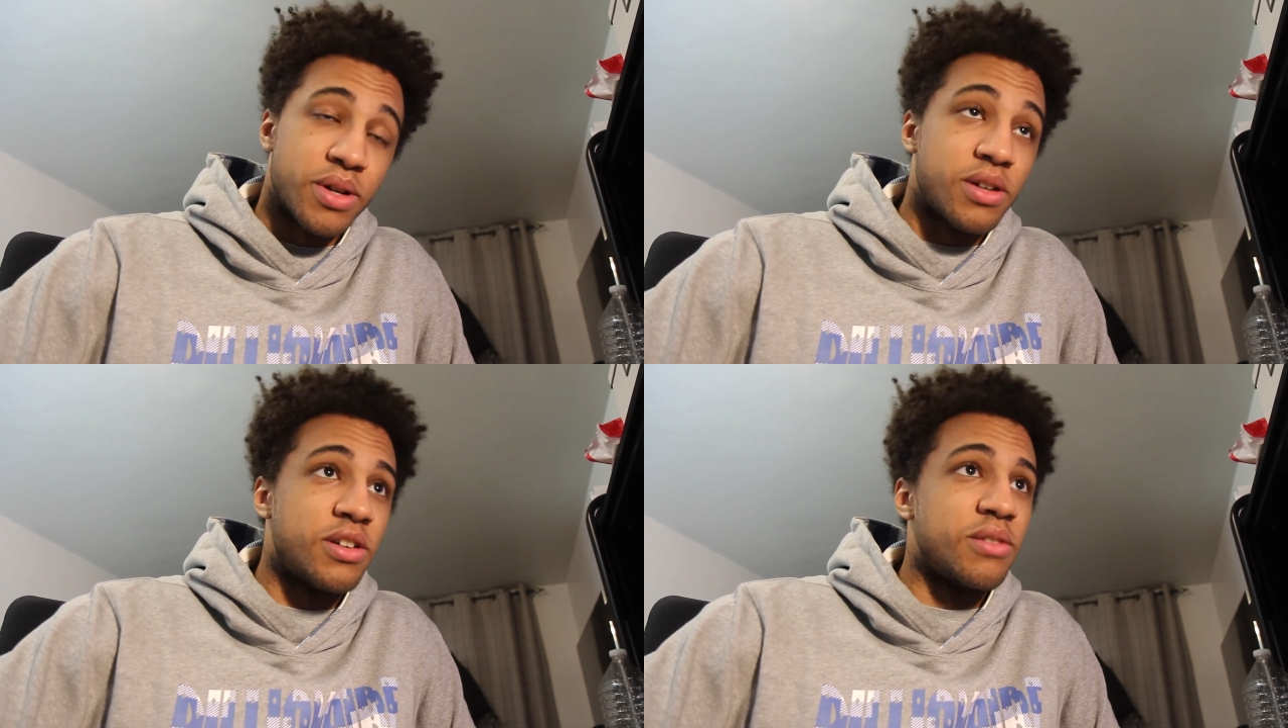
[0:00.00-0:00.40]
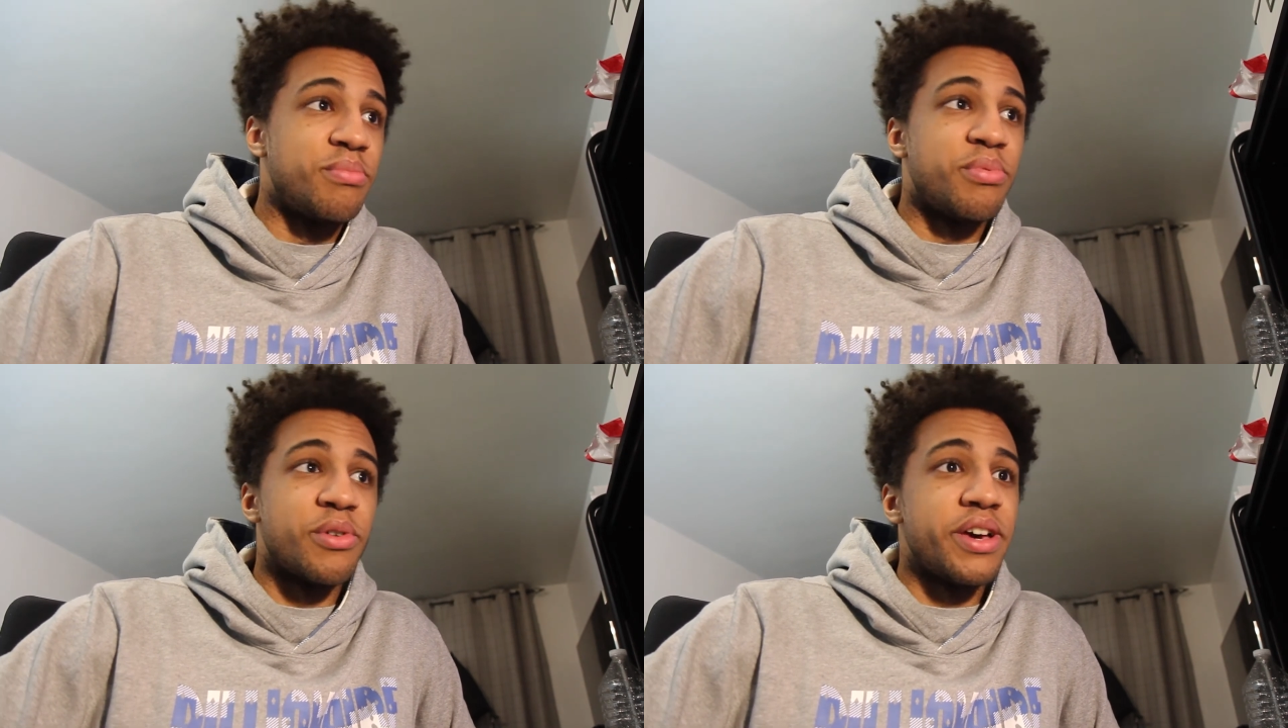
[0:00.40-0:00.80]
But
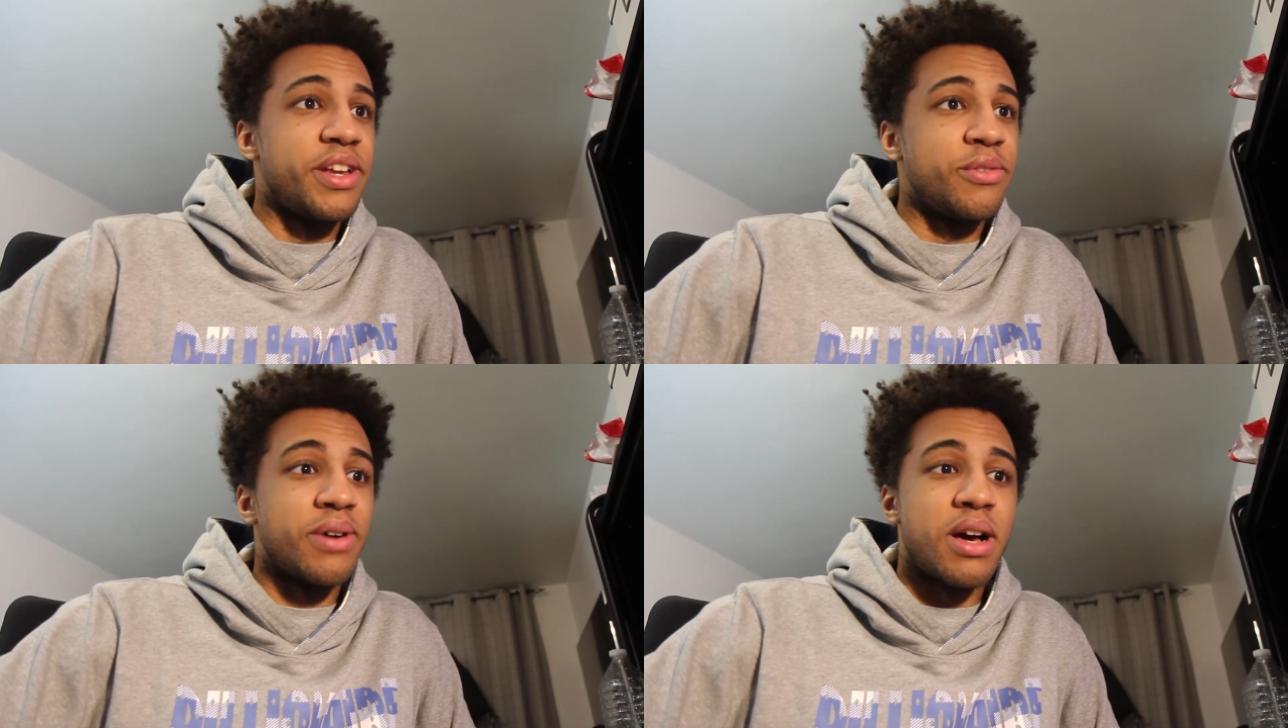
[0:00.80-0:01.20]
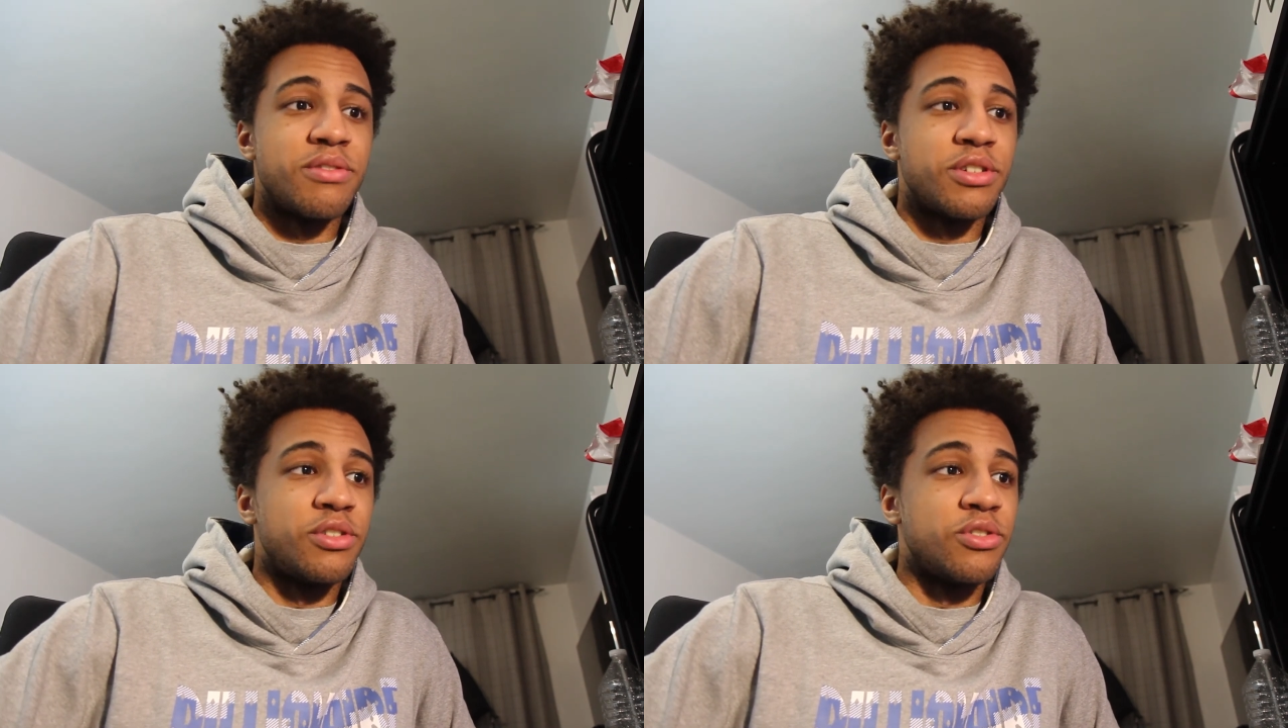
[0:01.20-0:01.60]
oh boy, do I
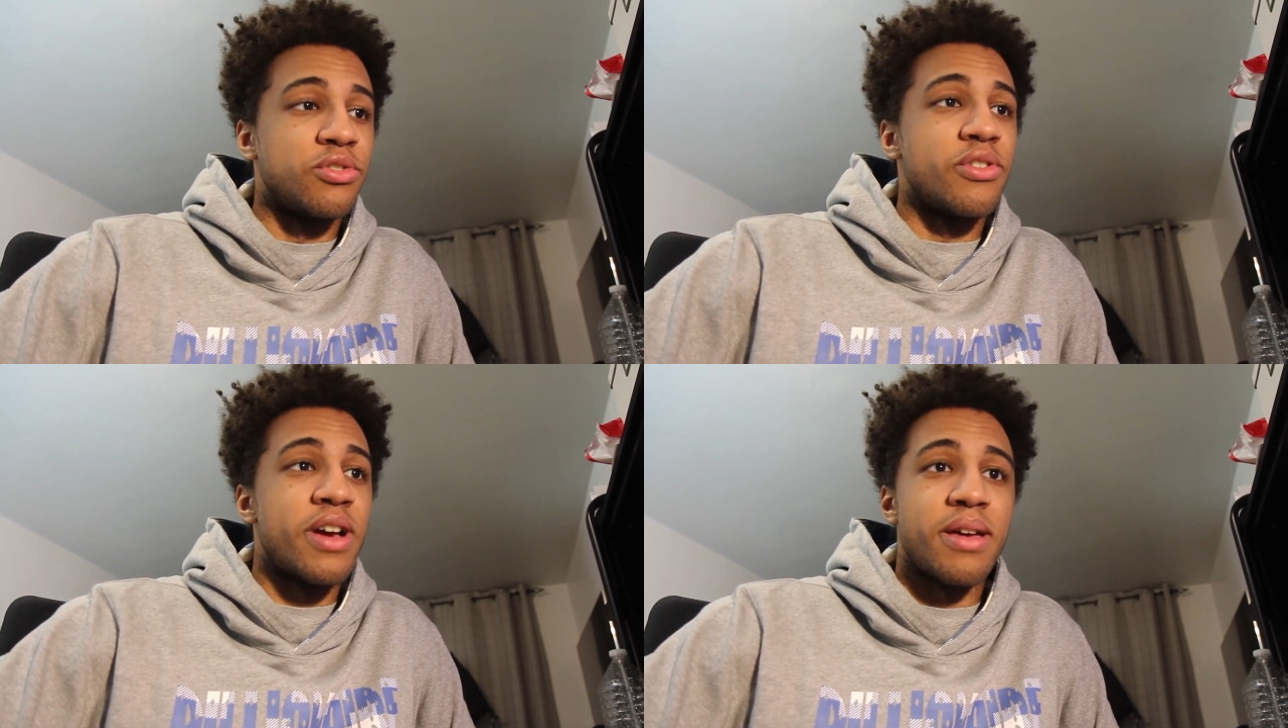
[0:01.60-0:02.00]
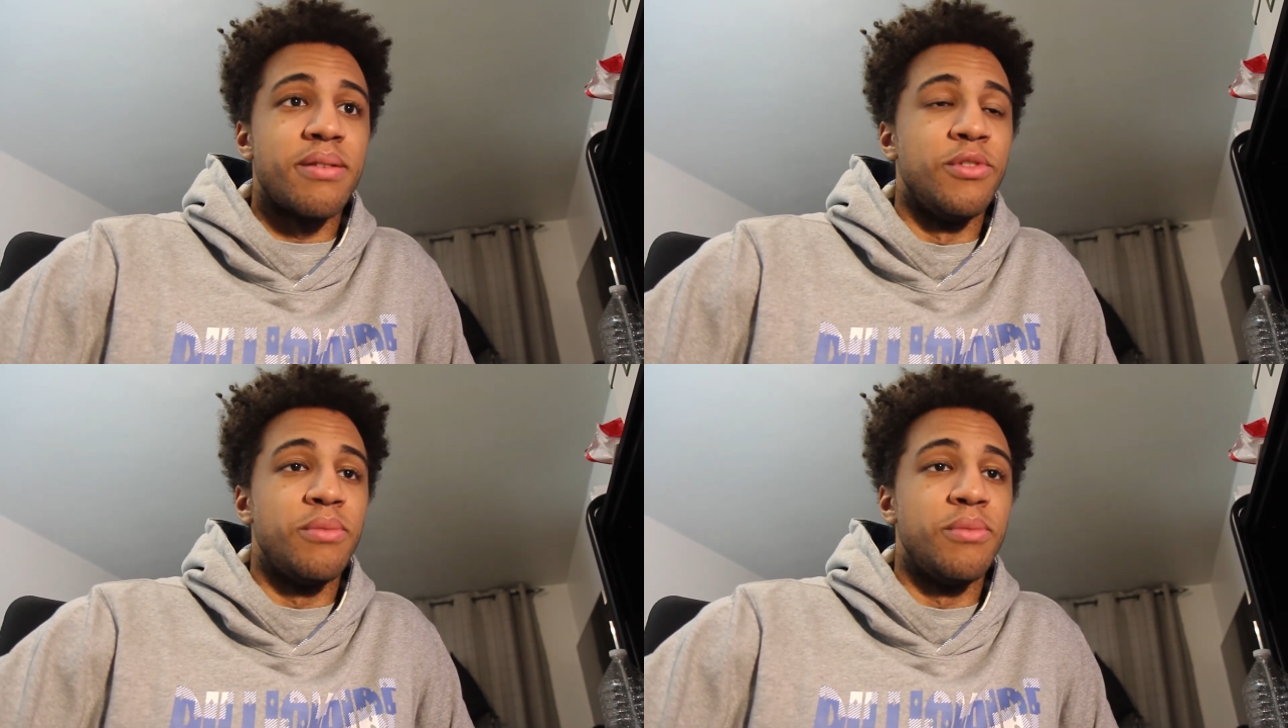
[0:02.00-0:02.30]
regret